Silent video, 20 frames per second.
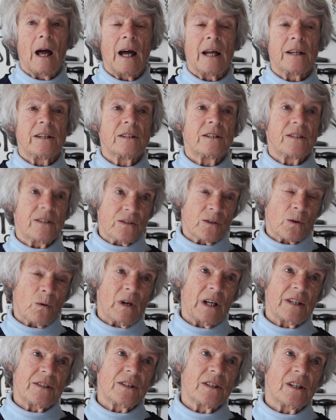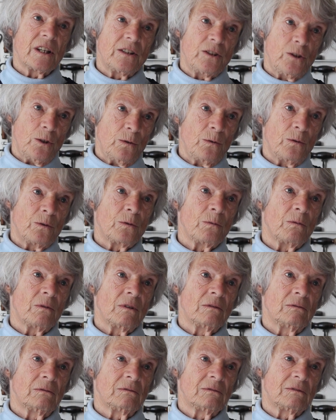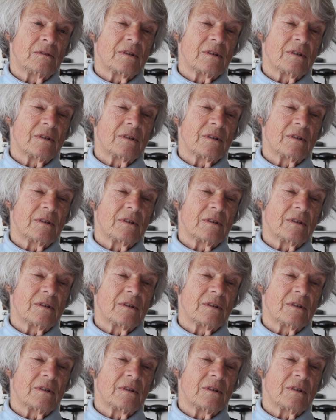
and it is quite an unusual